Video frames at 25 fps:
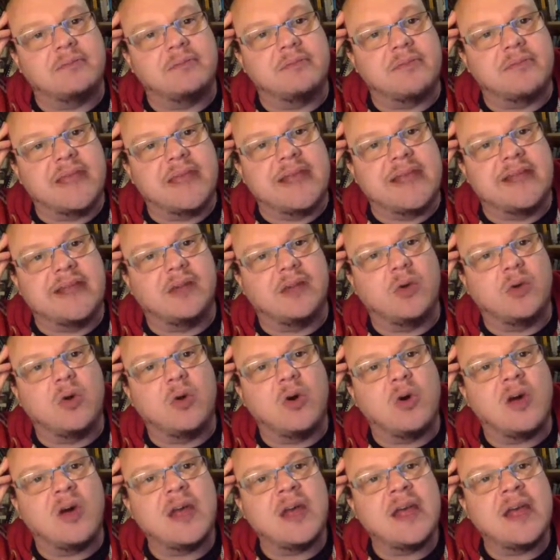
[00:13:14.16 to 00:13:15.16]

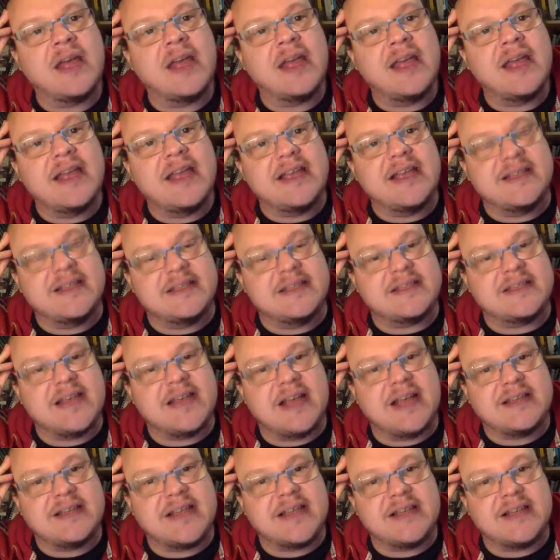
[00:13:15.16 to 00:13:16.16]
e-law is it
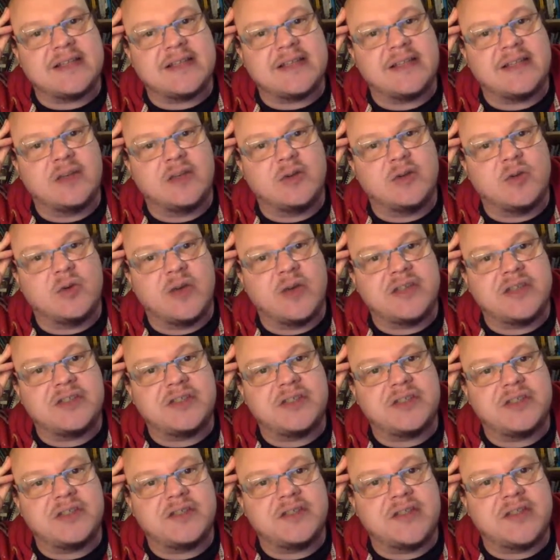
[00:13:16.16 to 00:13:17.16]
starts asking you
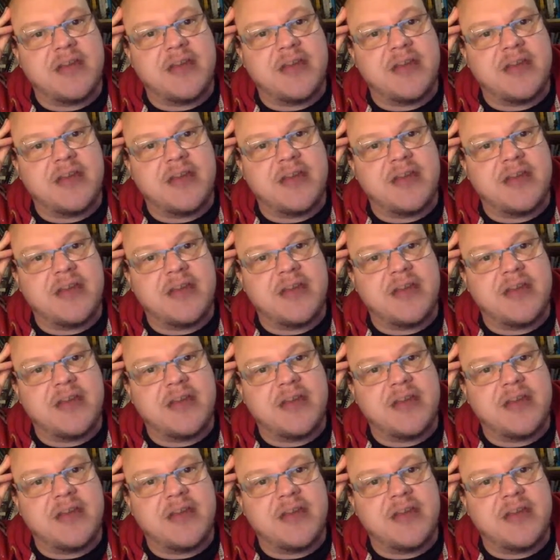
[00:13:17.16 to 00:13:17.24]
questions